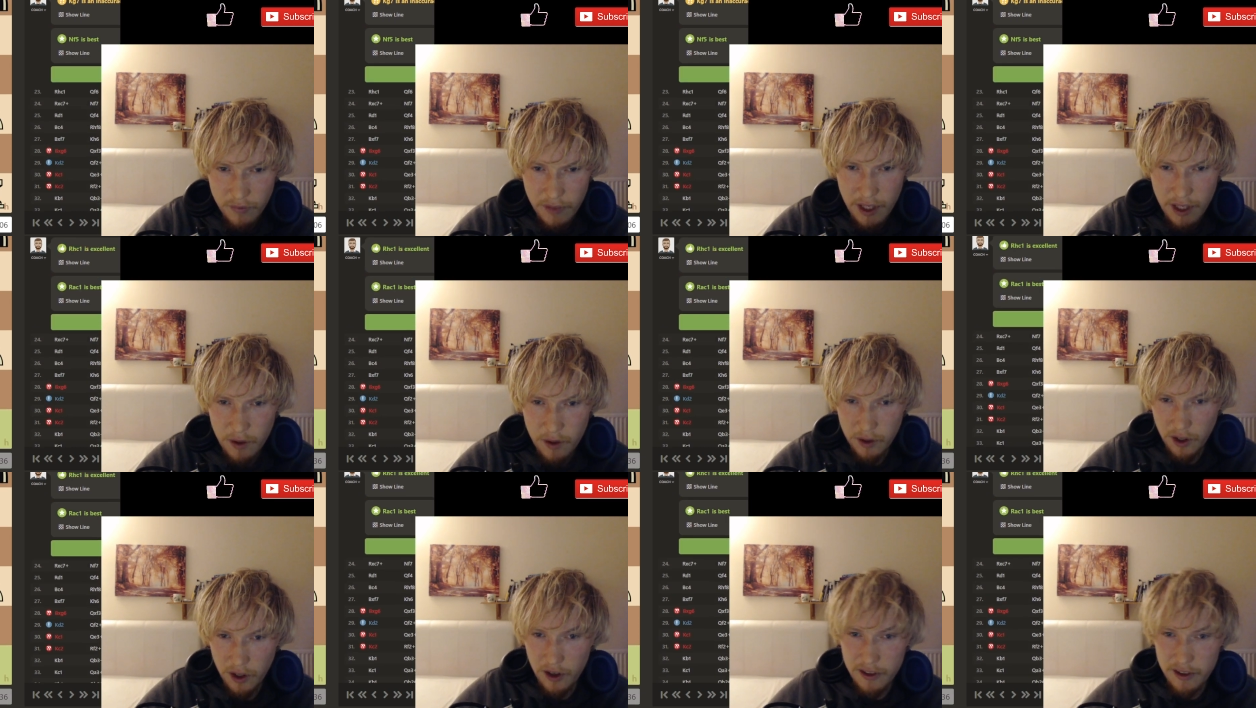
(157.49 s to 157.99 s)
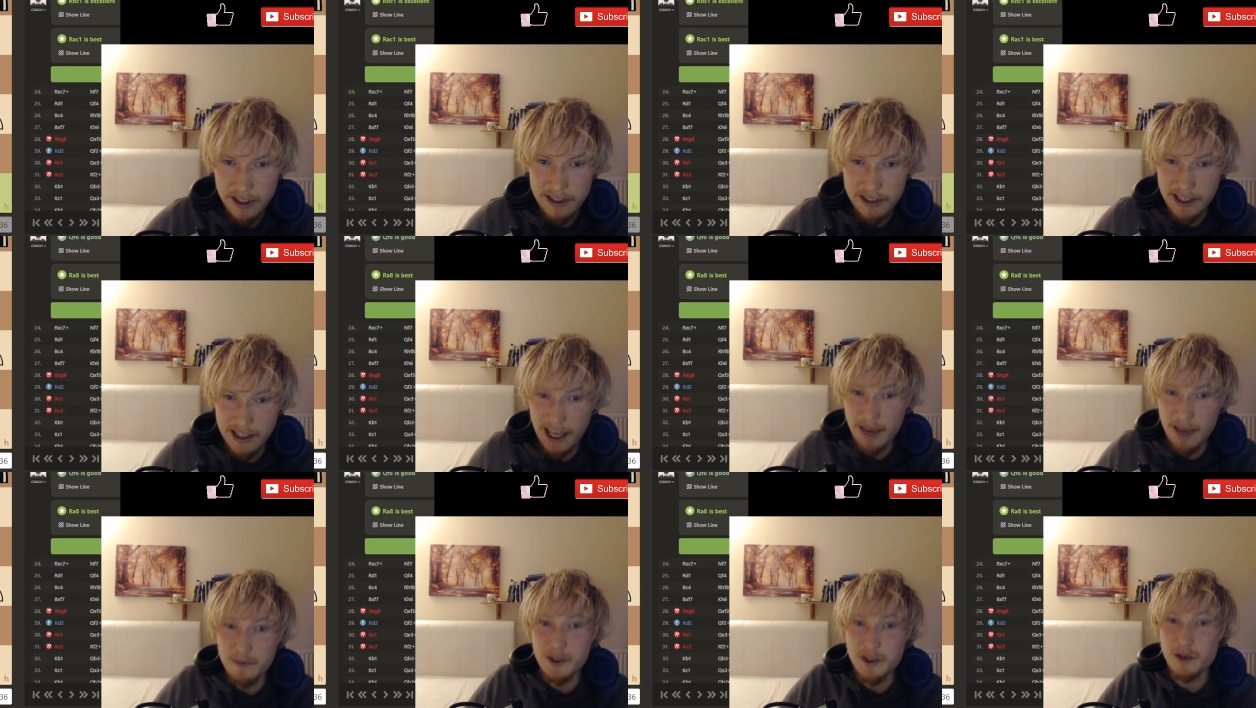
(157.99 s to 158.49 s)
Now, a lot of these
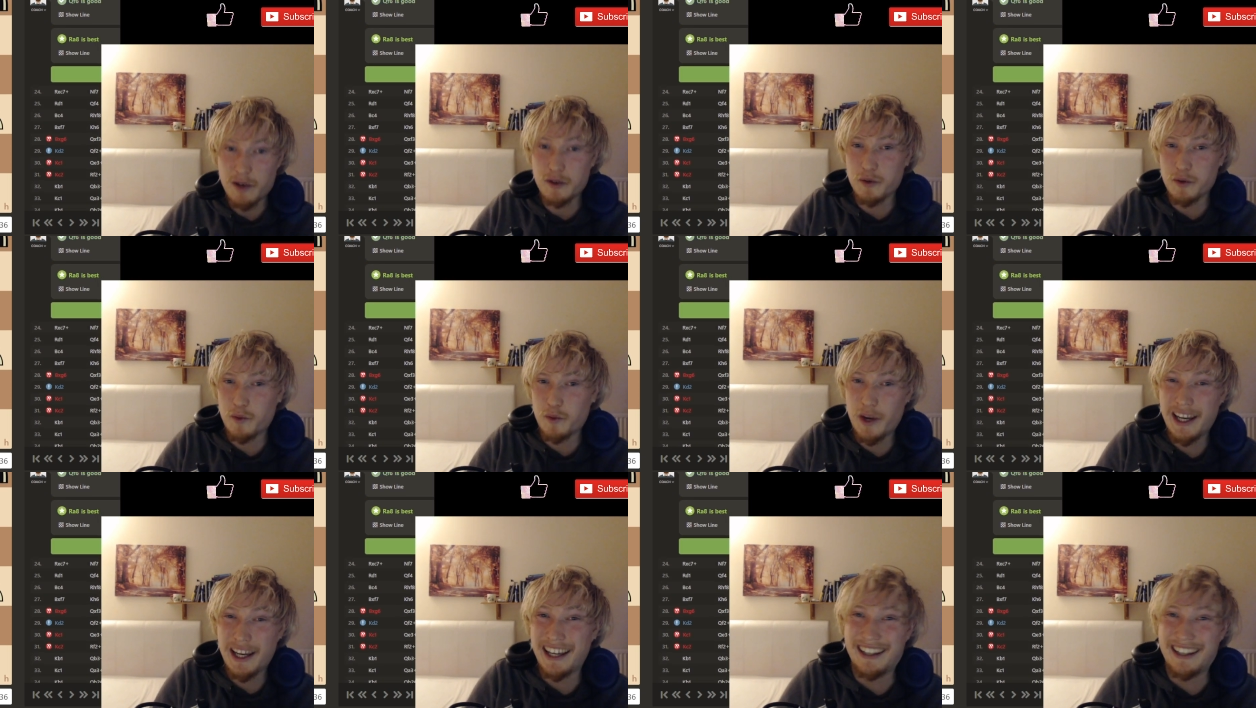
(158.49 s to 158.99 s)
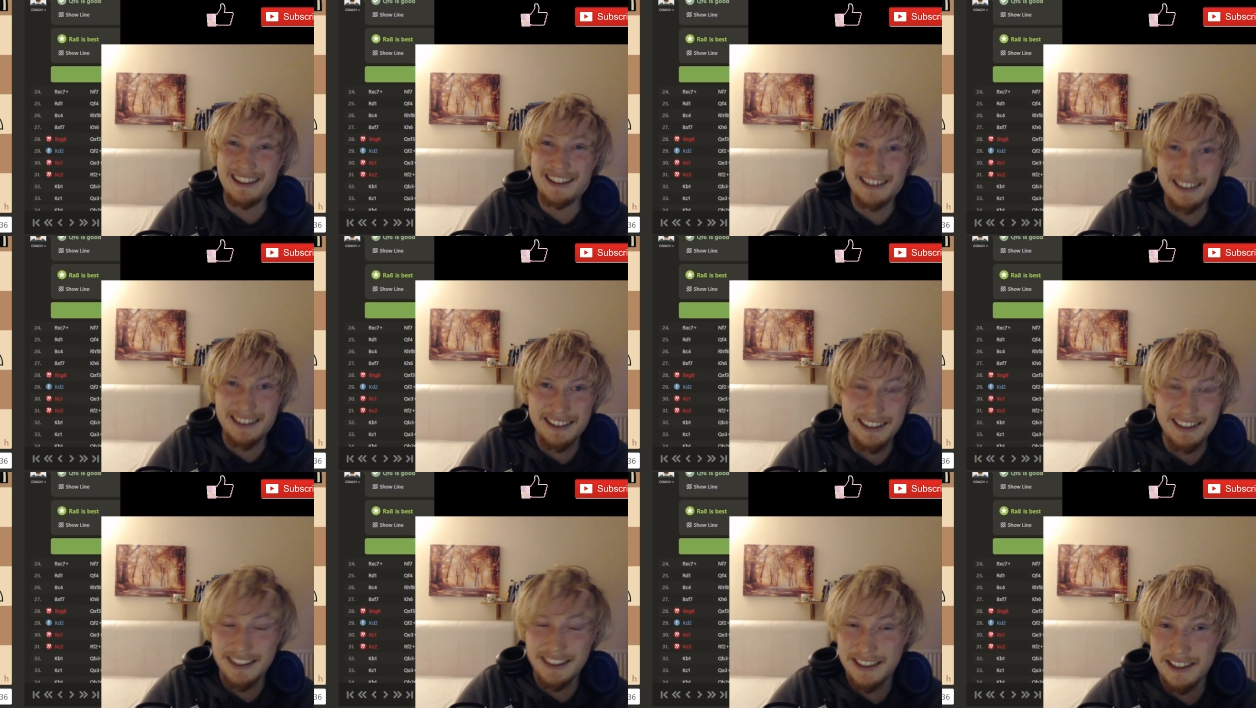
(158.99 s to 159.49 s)
games I was winning,
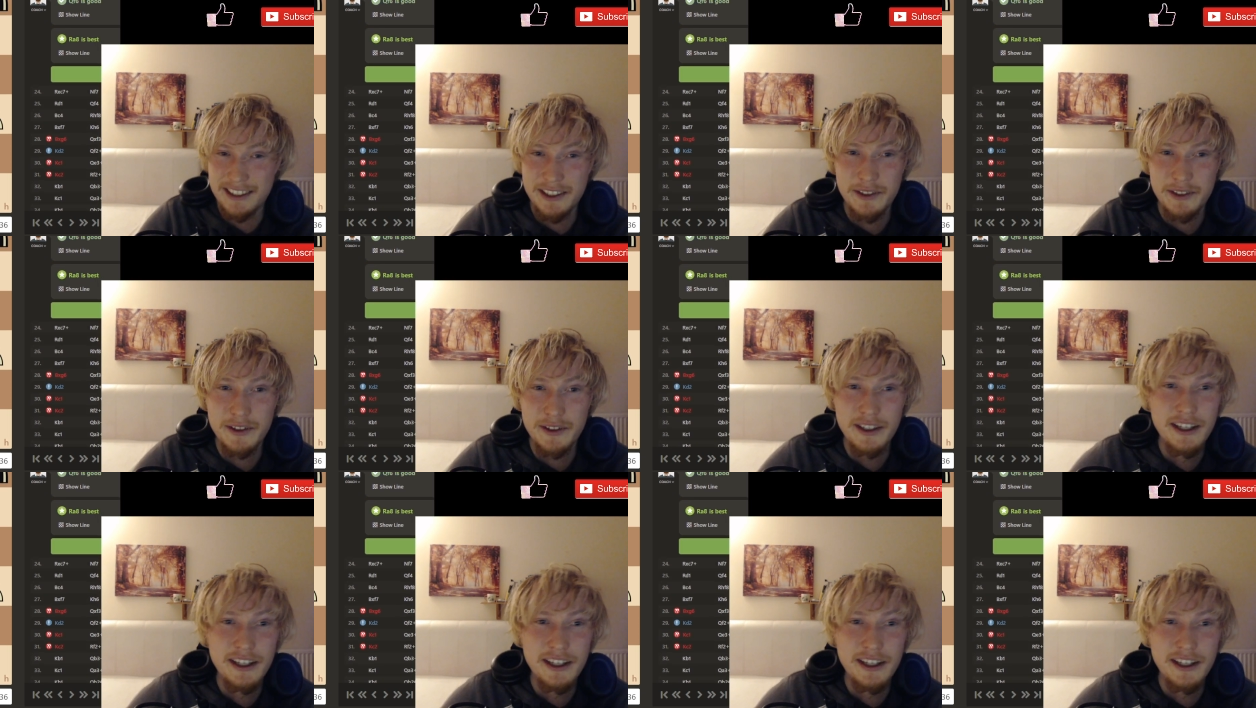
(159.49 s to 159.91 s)
you know.